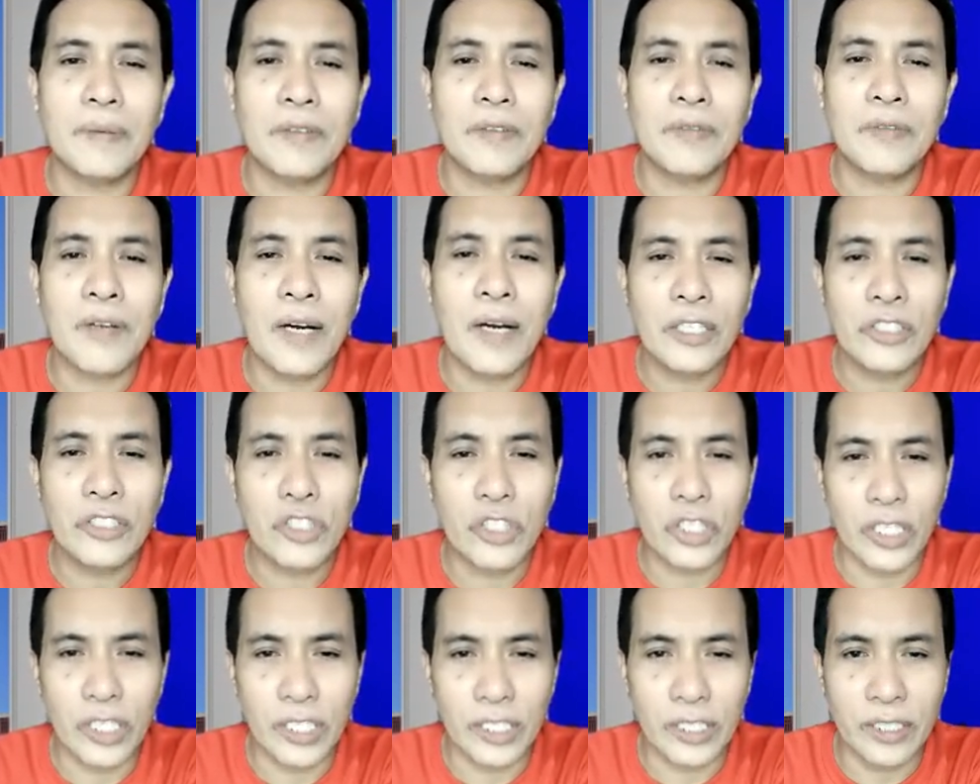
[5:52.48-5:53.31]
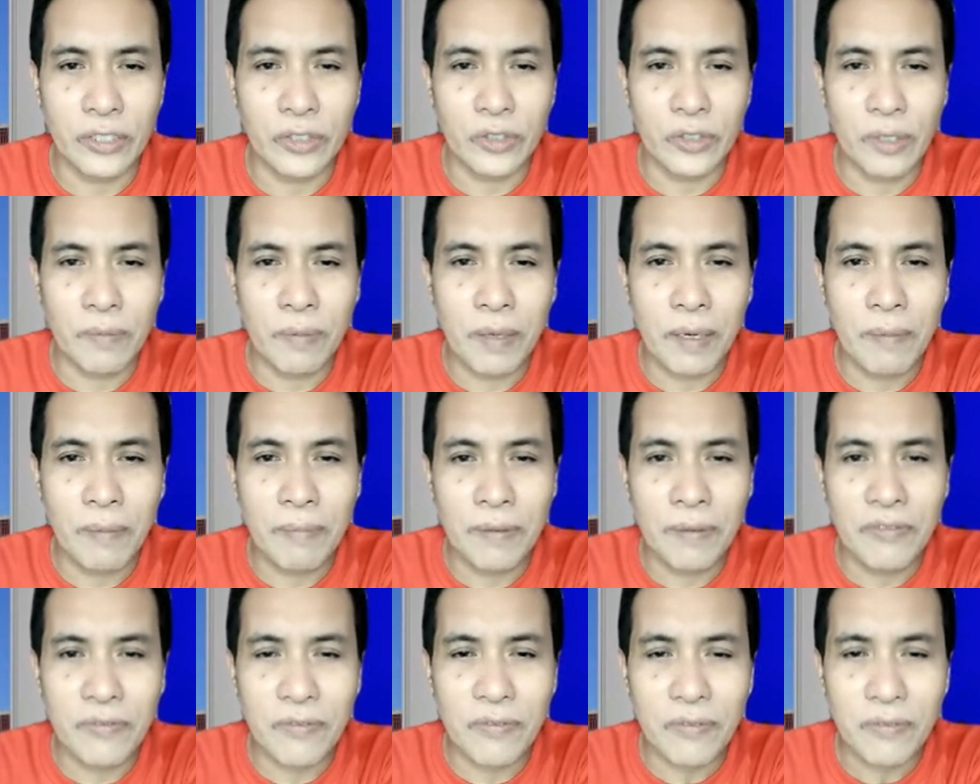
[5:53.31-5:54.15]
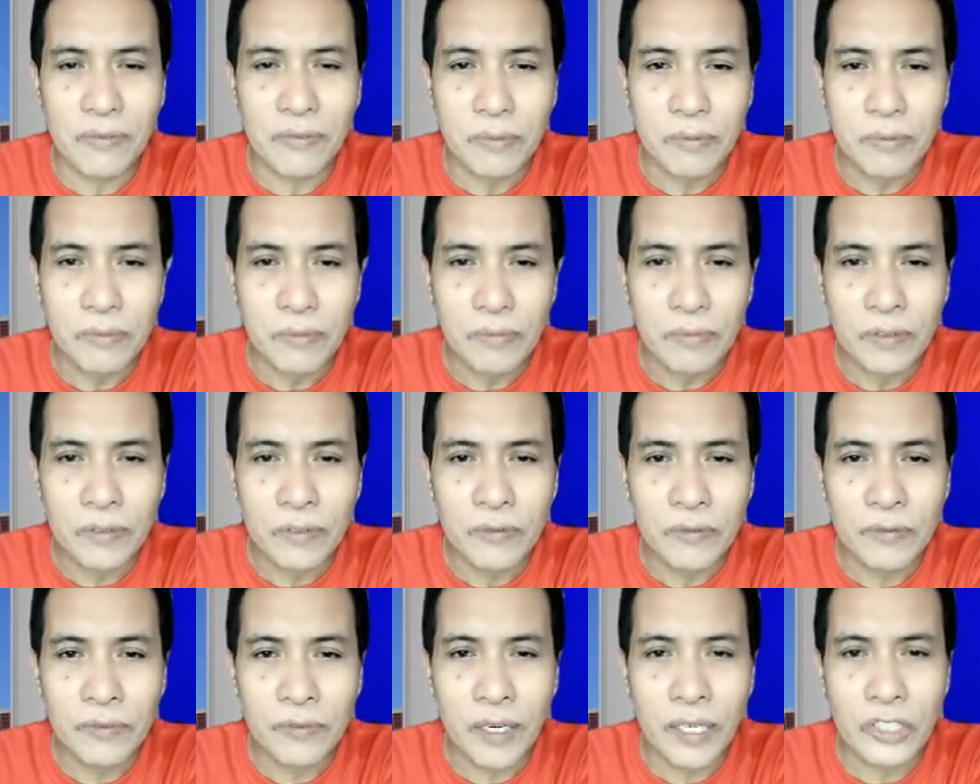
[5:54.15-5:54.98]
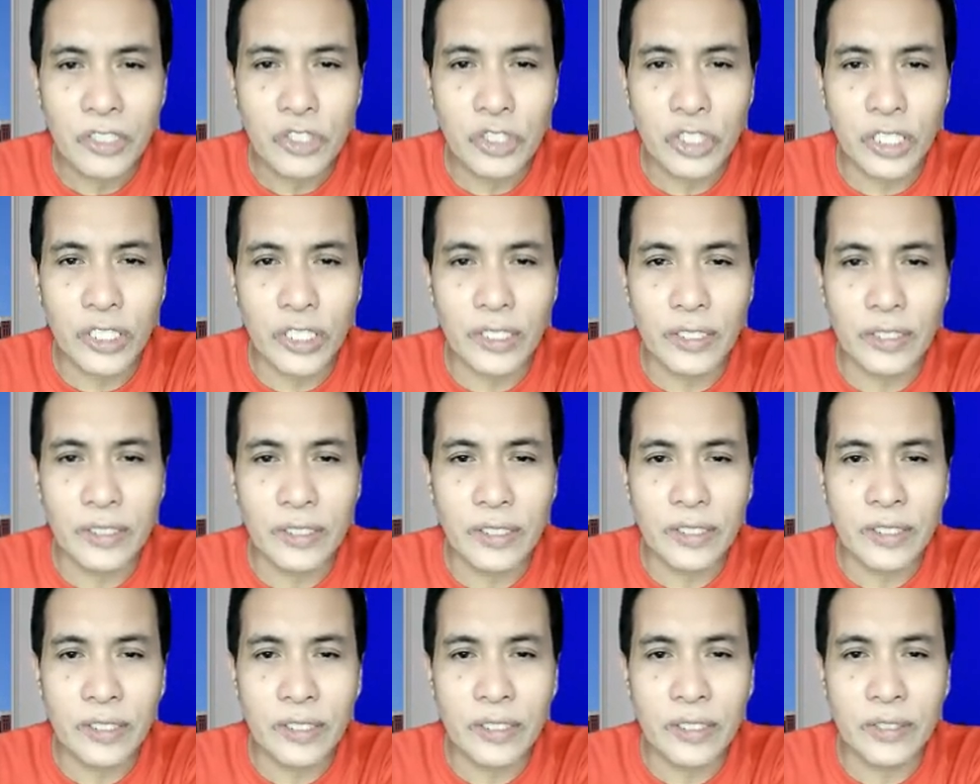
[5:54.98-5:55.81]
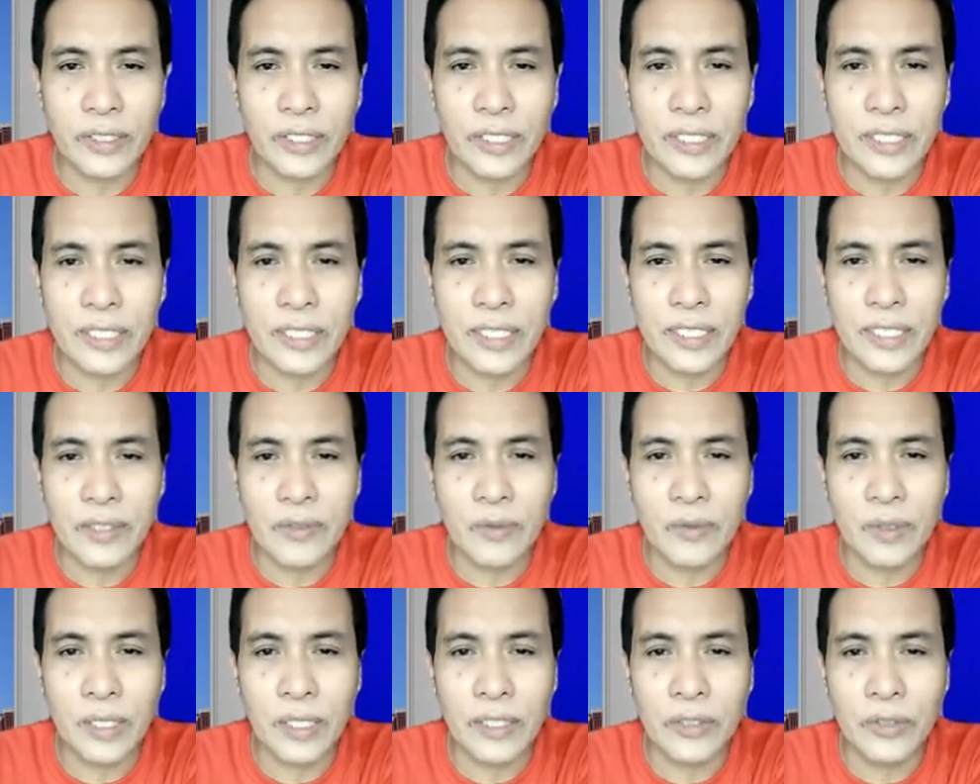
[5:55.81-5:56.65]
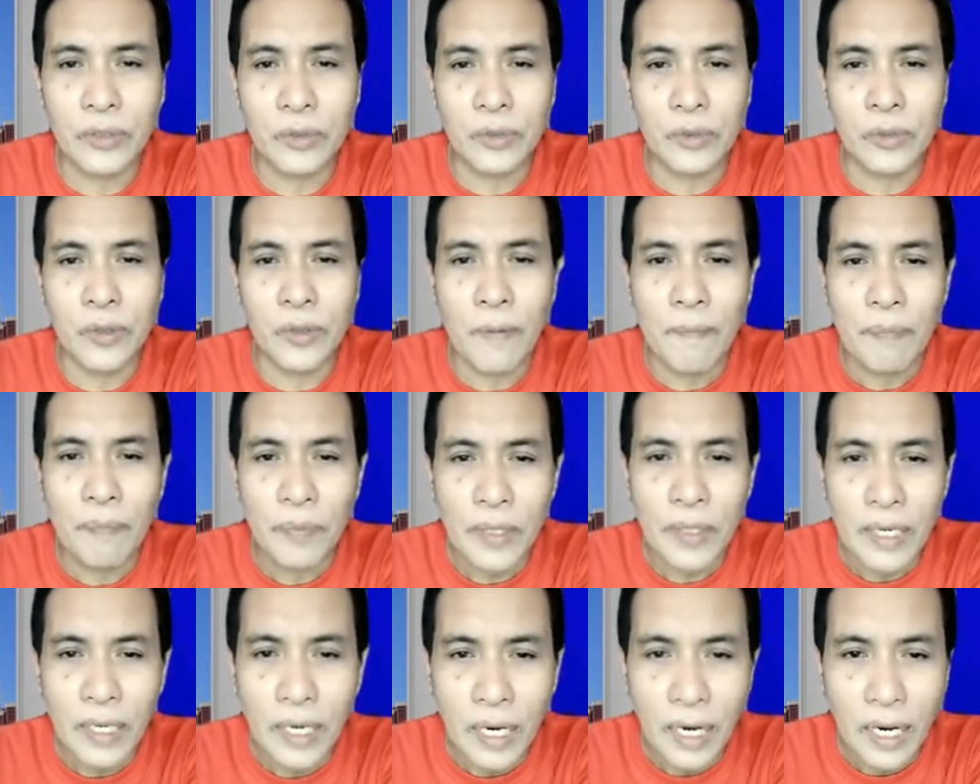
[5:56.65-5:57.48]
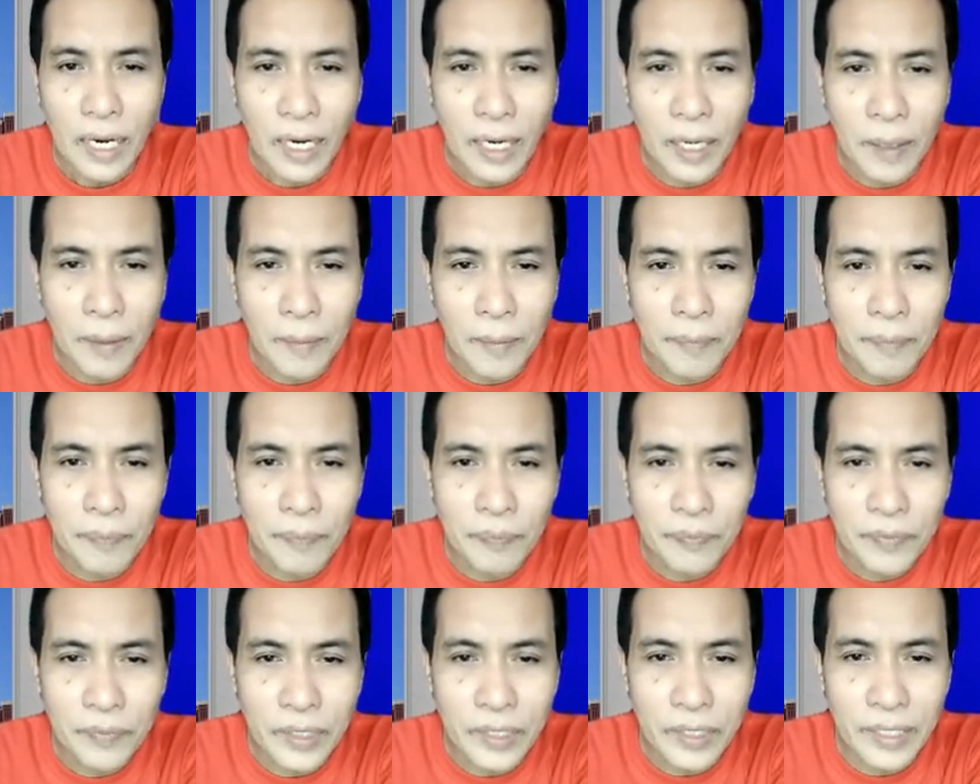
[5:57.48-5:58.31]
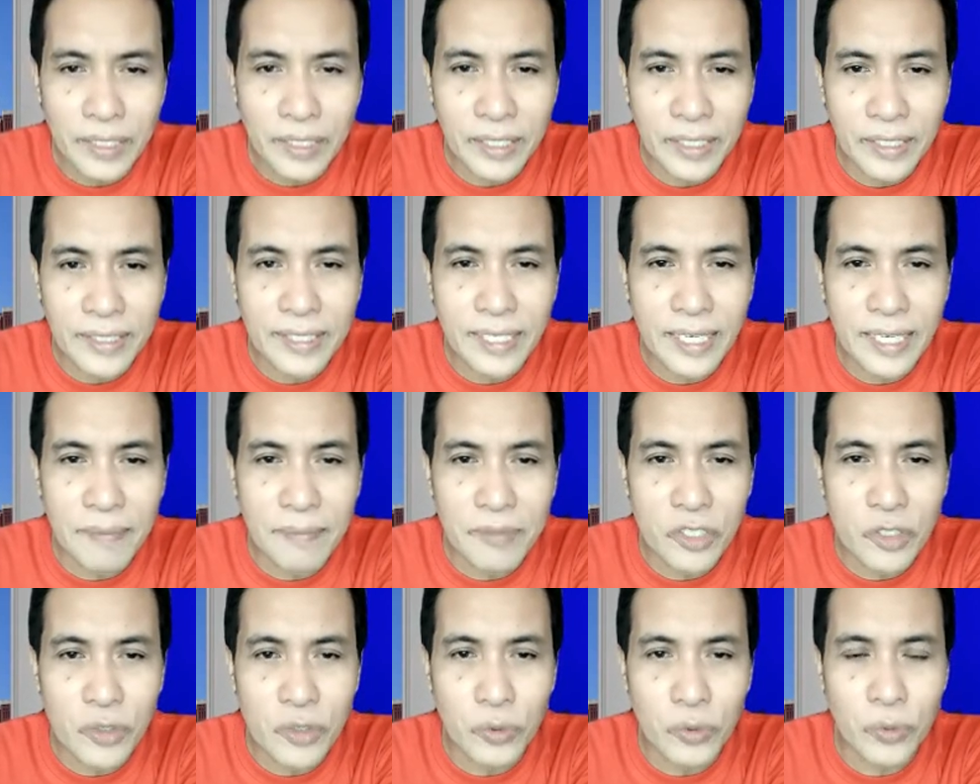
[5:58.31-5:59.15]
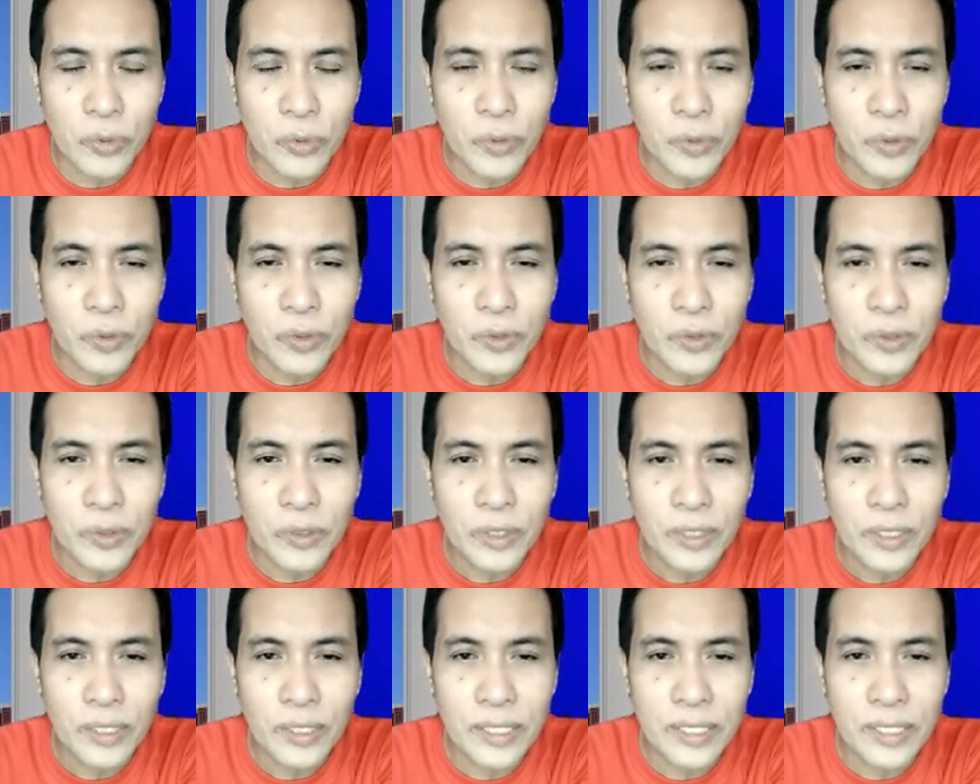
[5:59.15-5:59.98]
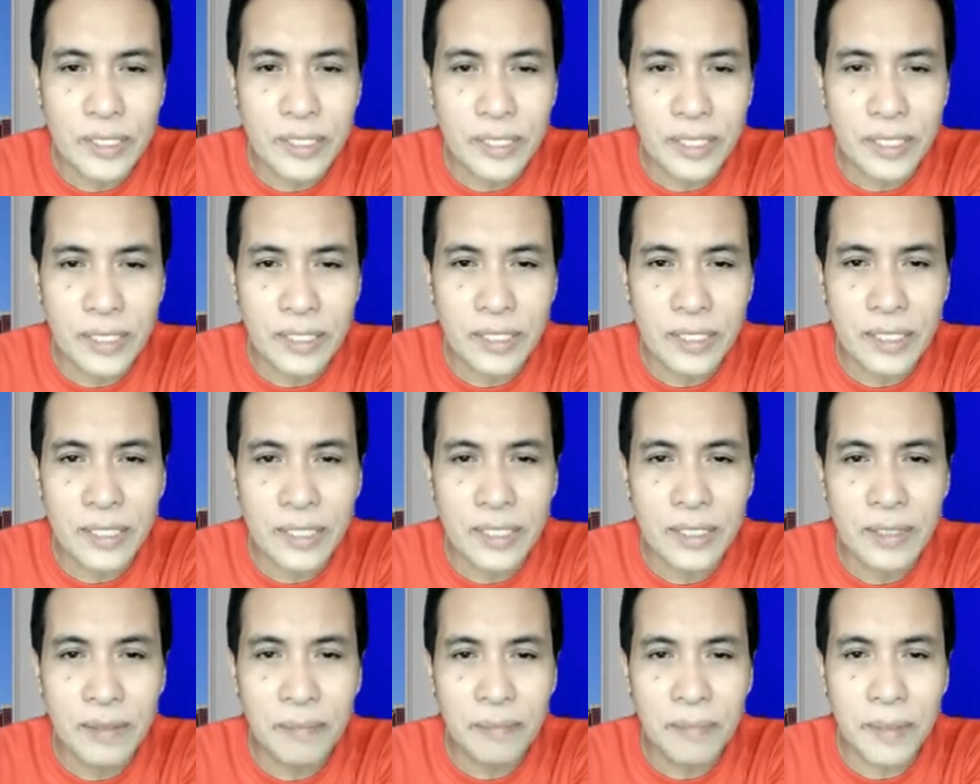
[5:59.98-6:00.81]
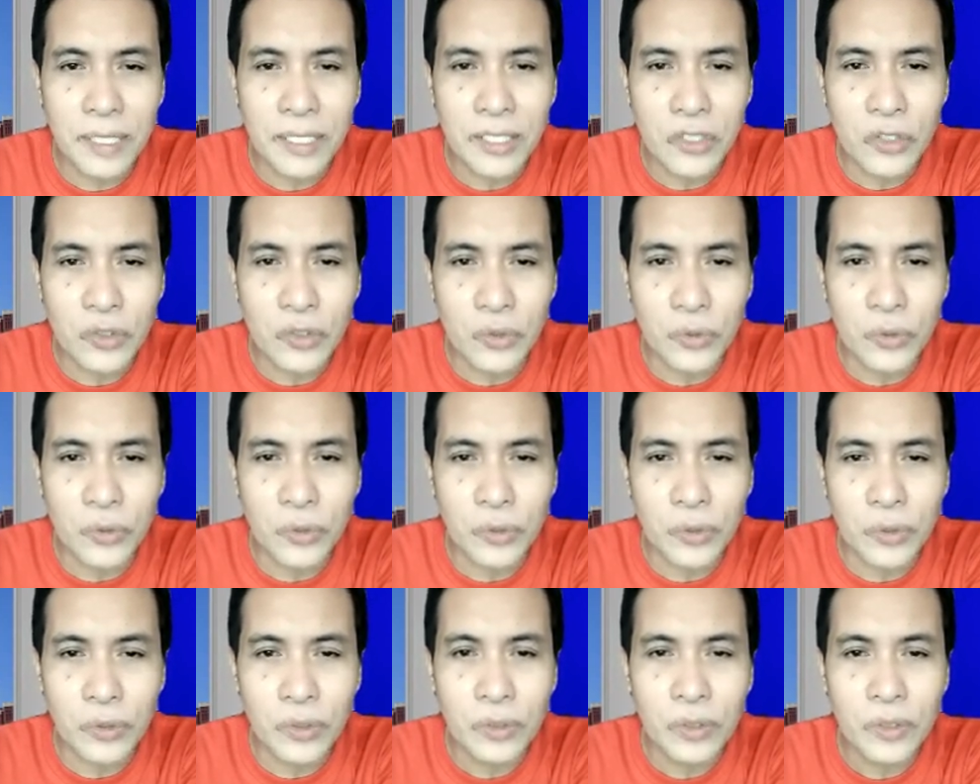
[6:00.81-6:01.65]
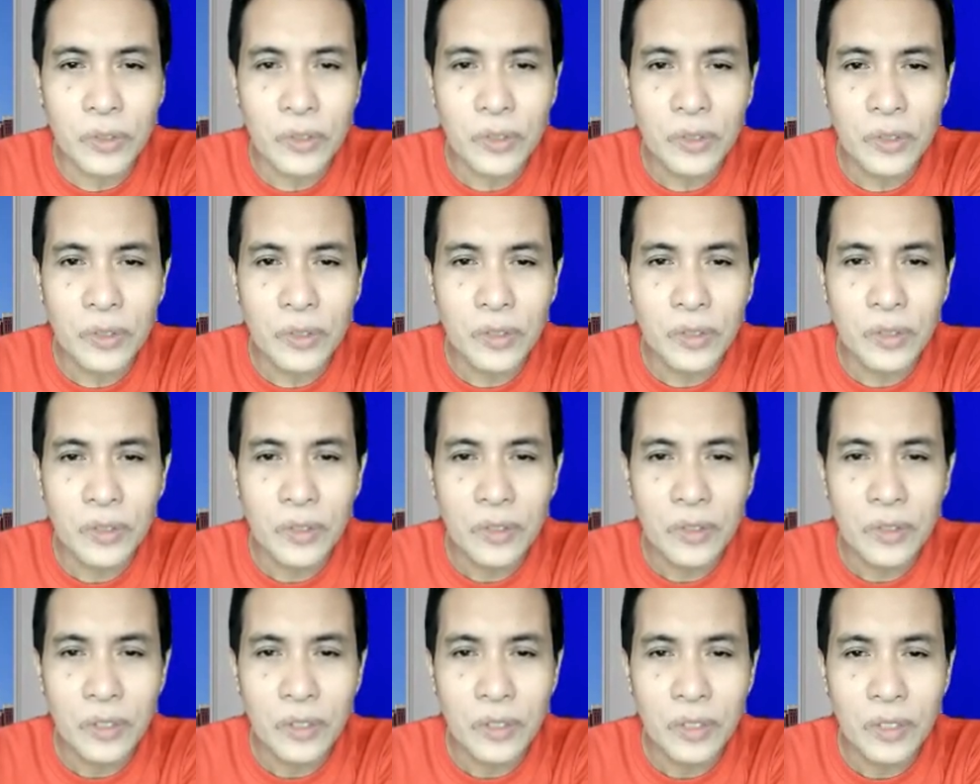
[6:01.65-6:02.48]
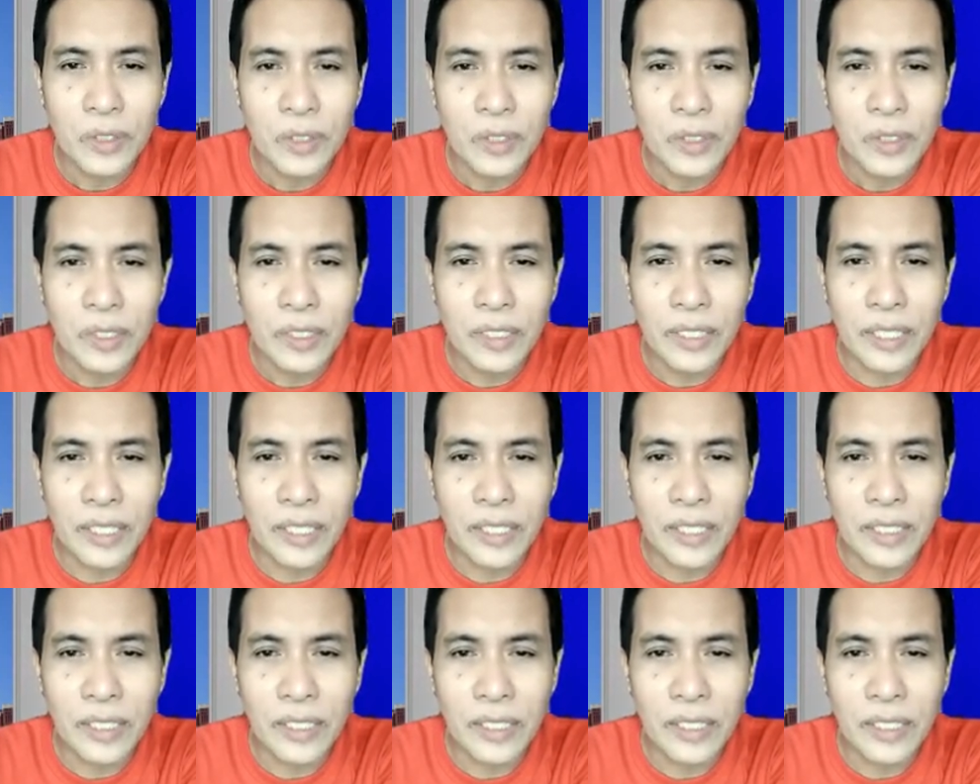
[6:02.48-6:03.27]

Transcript: fraction, to a proper fraction. So this is equal to 3 times 2, that's 6 plus 2. Okay,